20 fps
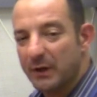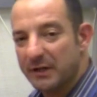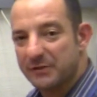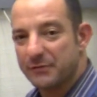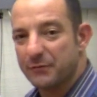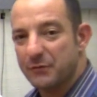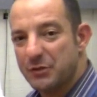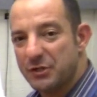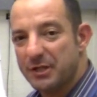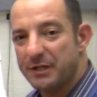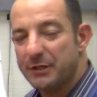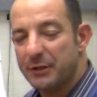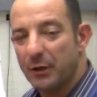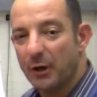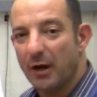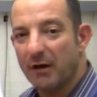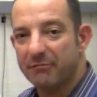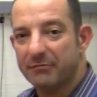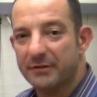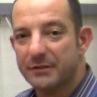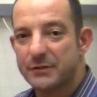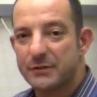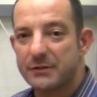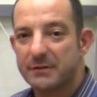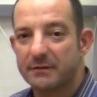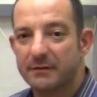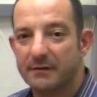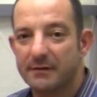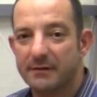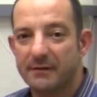West Virginia
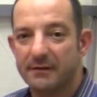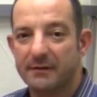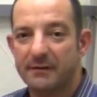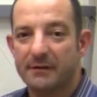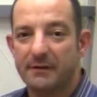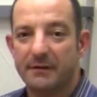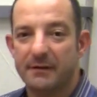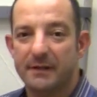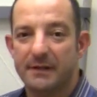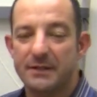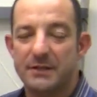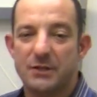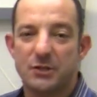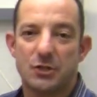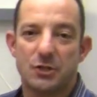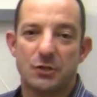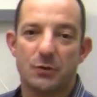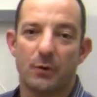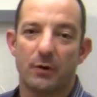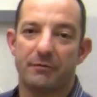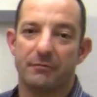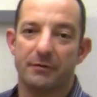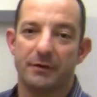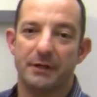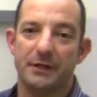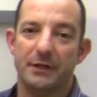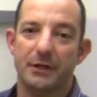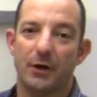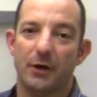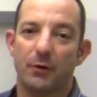office. In this short
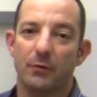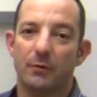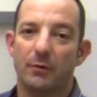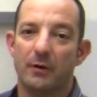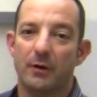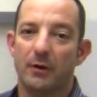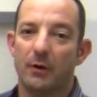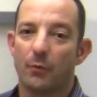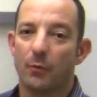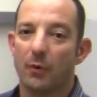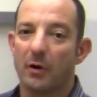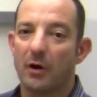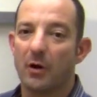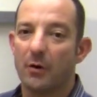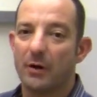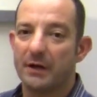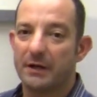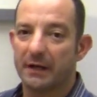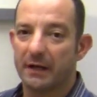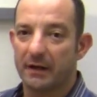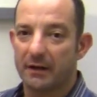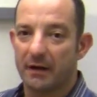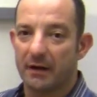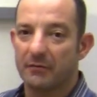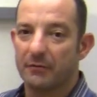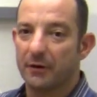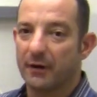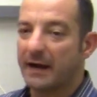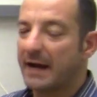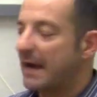video, we're going to
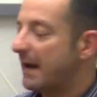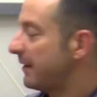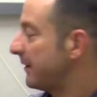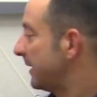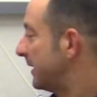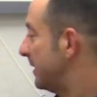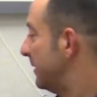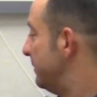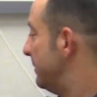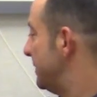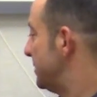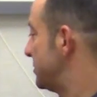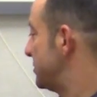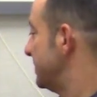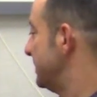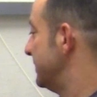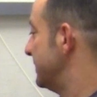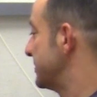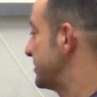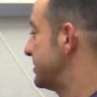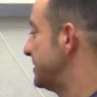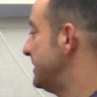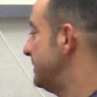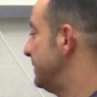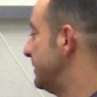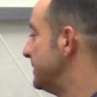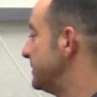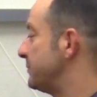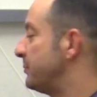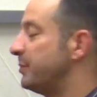cover how to commission the
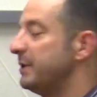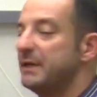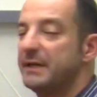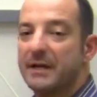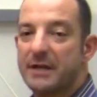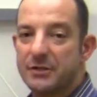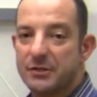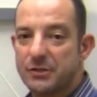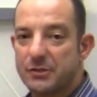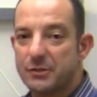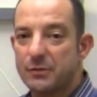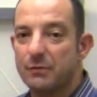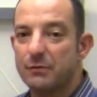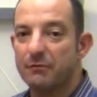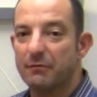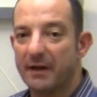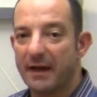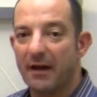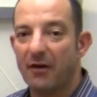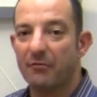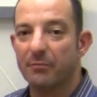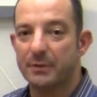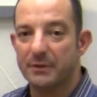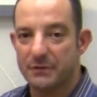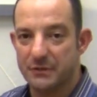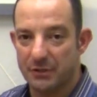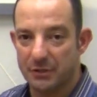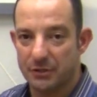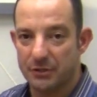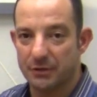Siemens PS2 valve
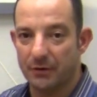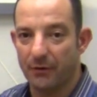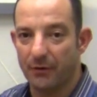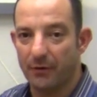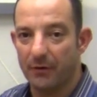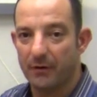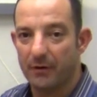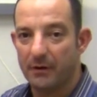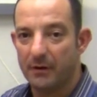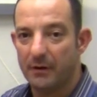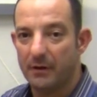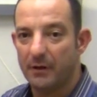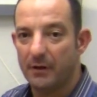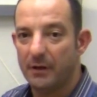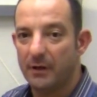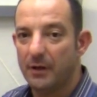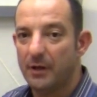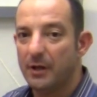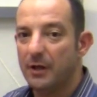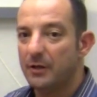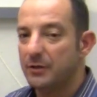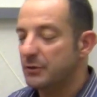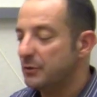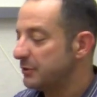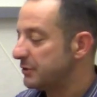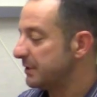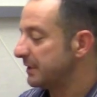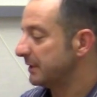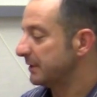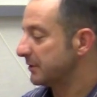positioner
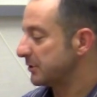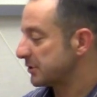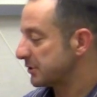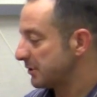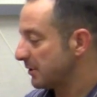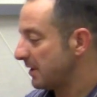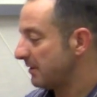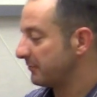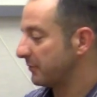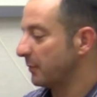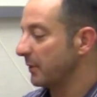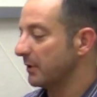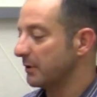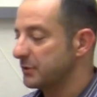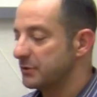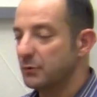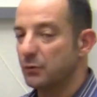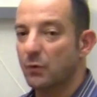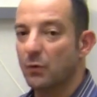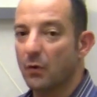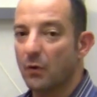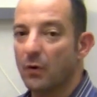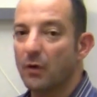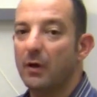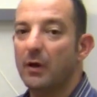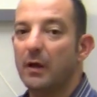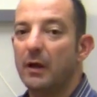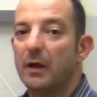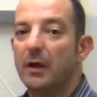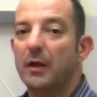using the software
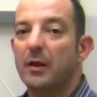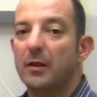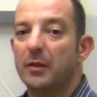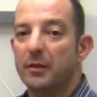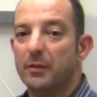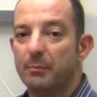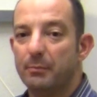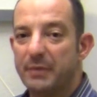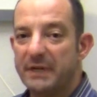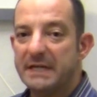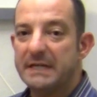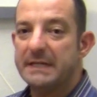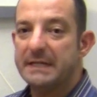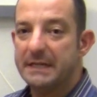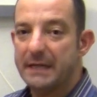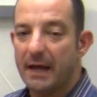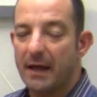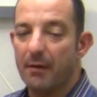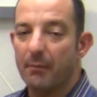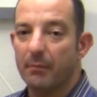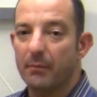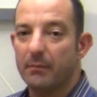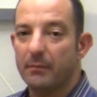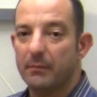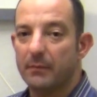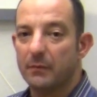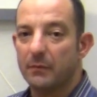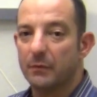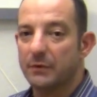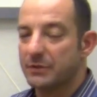tool PDM,
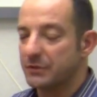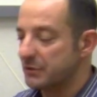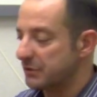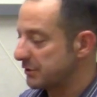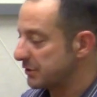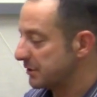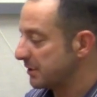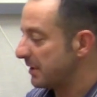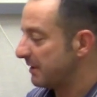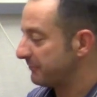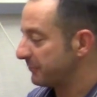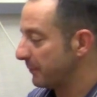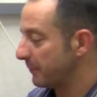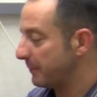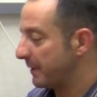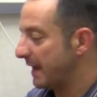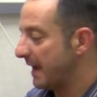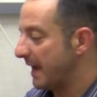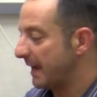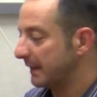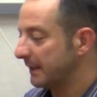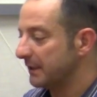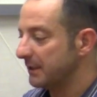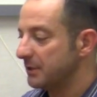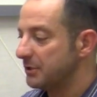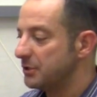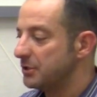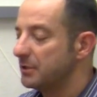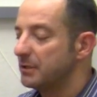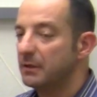which is a software
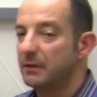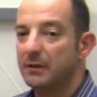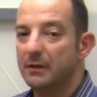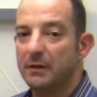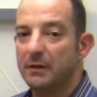package